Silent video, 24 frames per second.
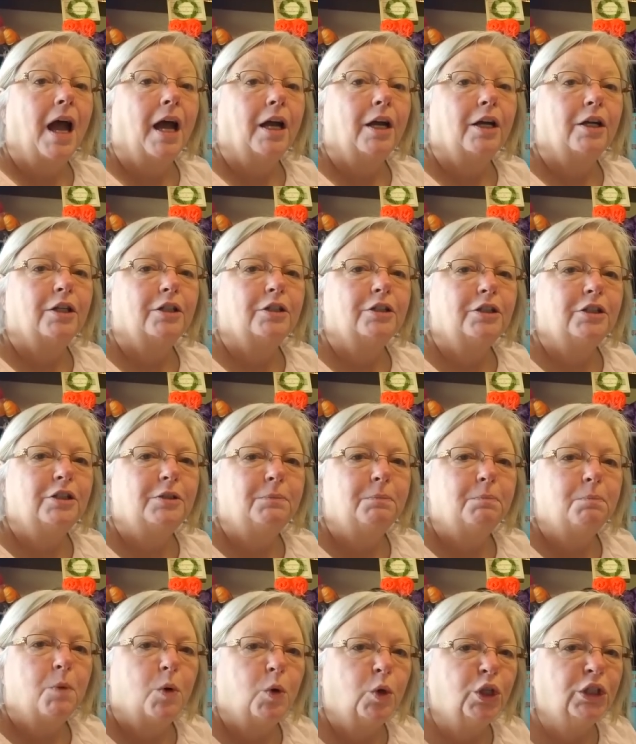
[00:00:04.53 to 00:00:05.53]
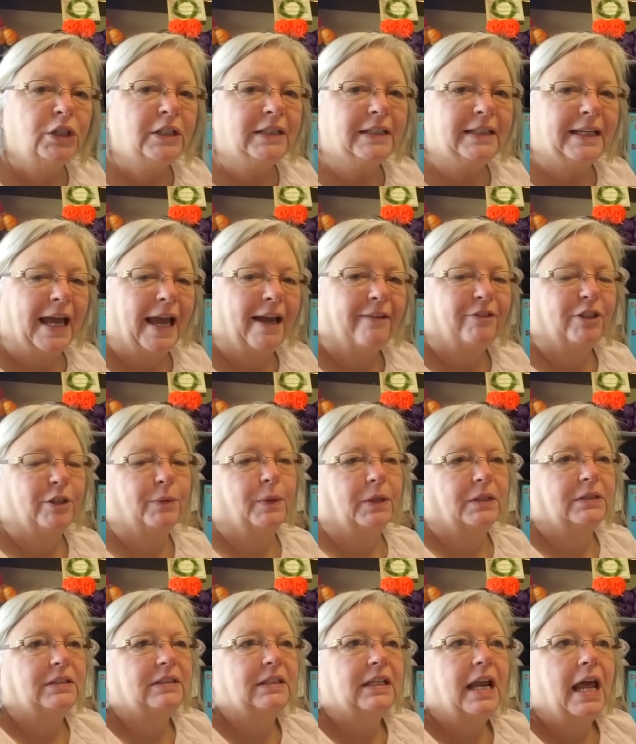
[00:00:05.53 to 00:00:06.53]
Good morning,
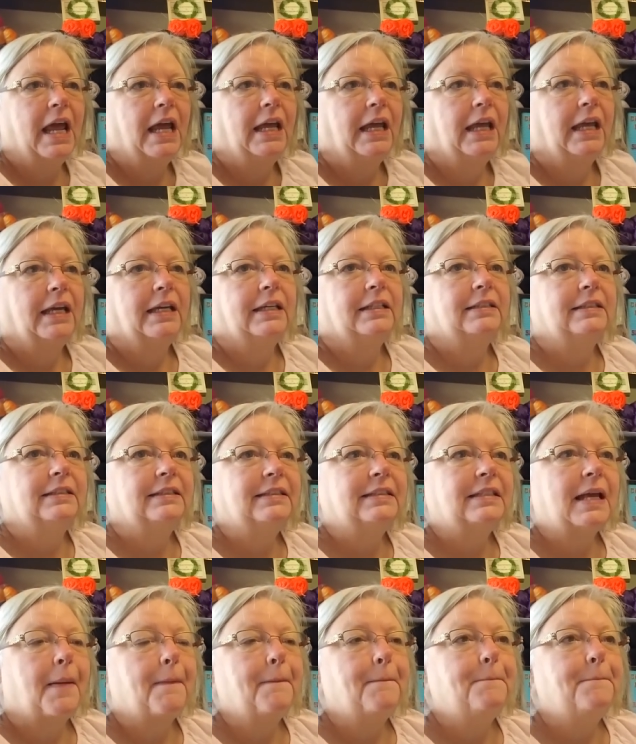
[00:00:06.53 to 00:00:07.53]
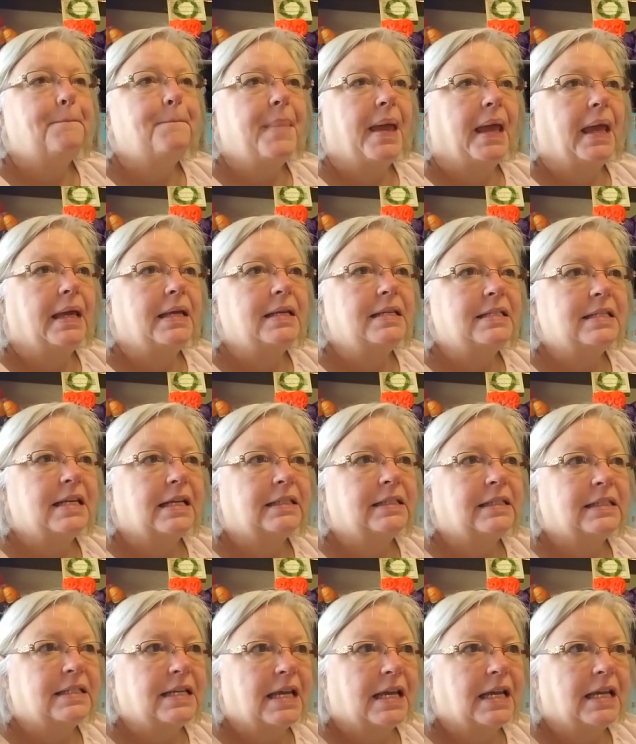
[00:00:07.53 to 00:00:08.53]
everyone. Today is May
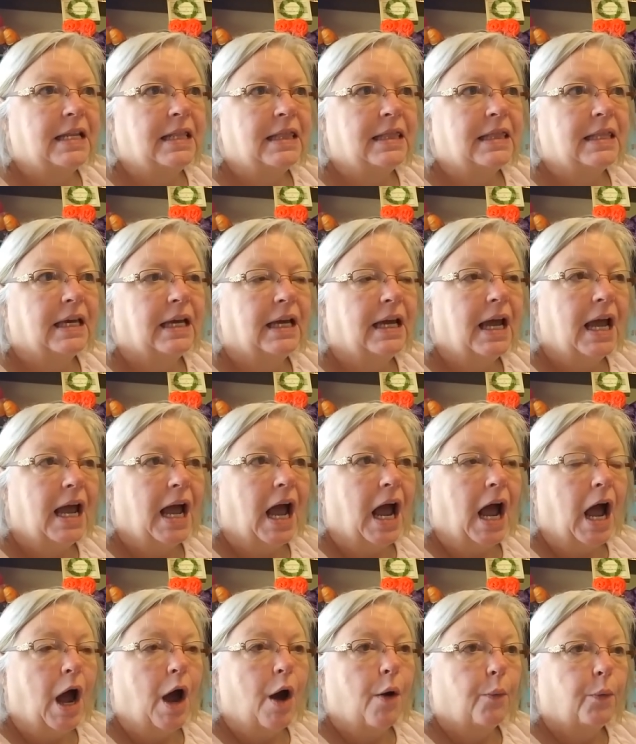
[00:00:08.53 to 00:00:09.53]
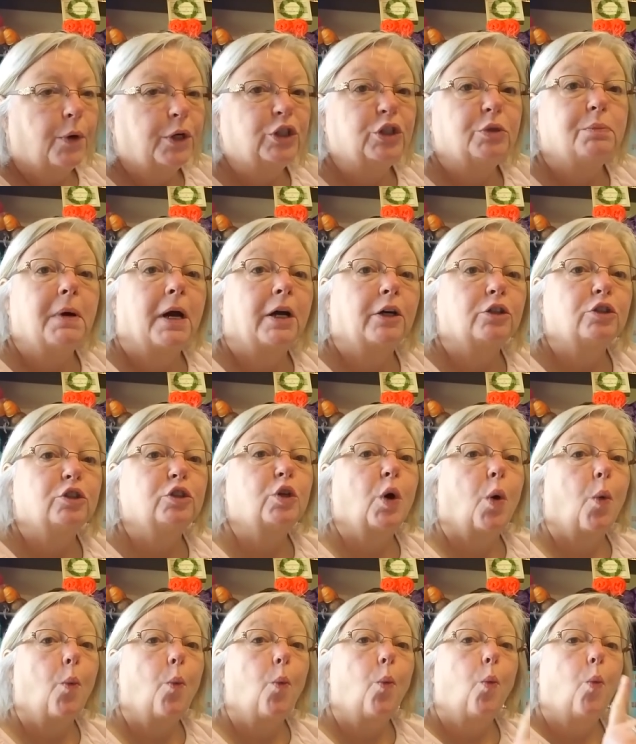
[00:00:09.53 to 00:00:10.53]
16th, which marks
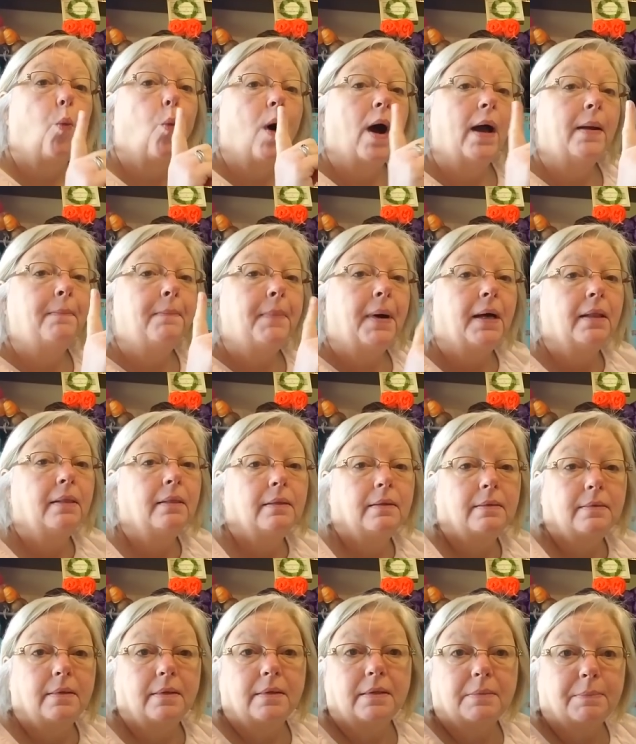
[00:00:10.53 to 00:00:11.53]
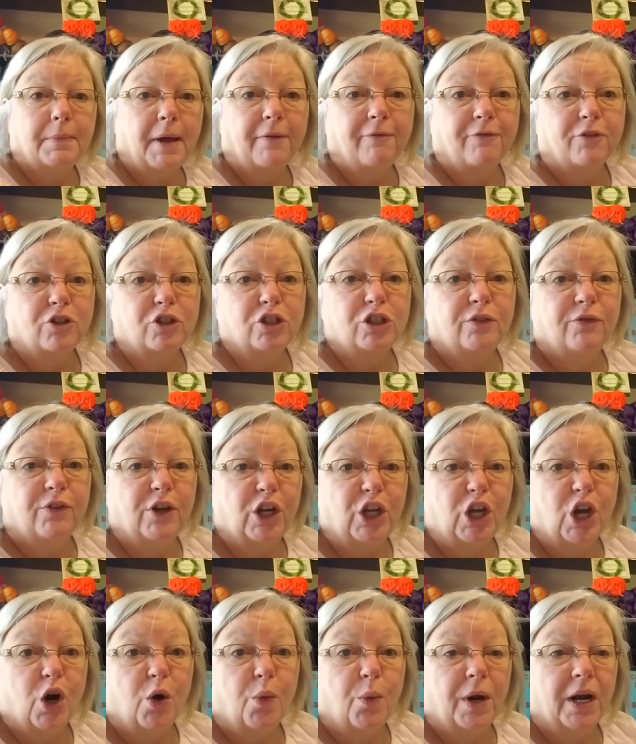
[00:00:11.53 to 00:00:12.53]
1 month since my first
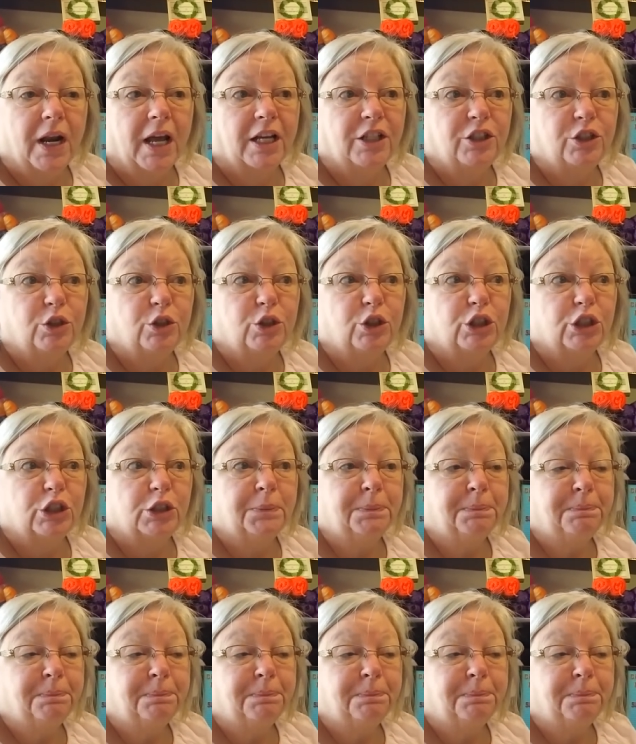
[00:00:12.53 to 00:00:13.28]
video went on YouTube.